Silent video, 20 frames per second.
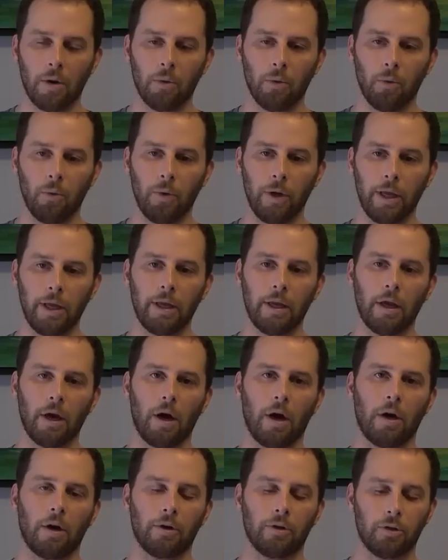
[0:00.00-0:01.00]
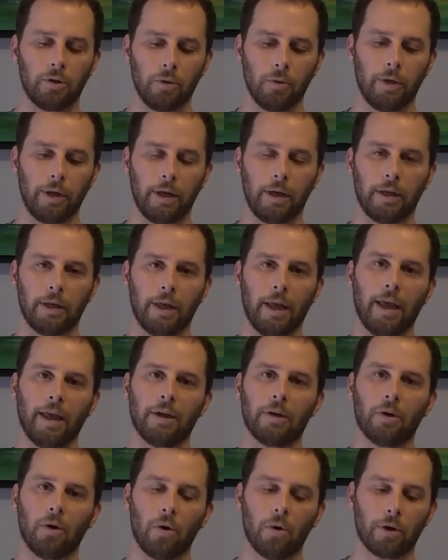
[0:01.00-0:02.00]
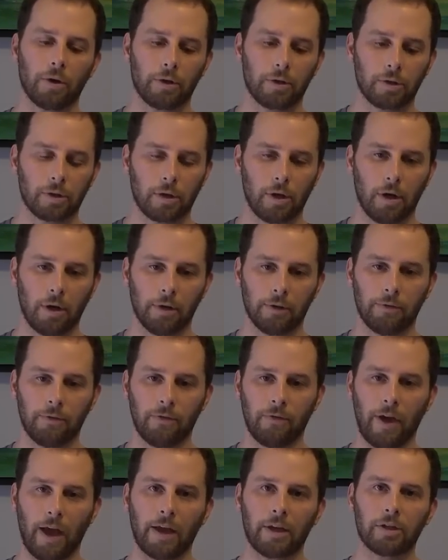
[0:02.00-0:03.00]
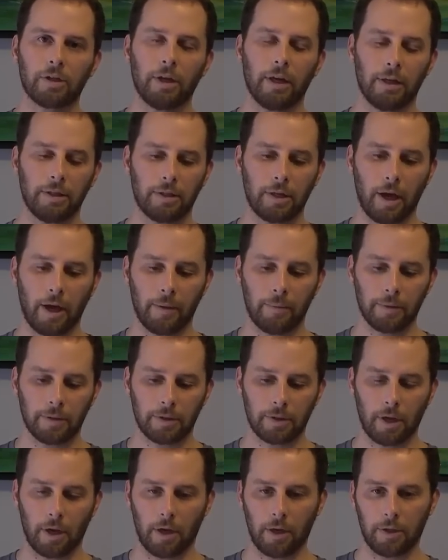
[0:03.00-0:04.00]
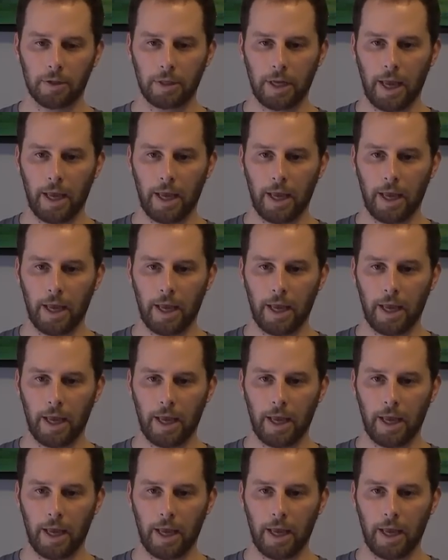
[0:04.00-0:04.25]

we are doing a course called Fascia and Thai Massage.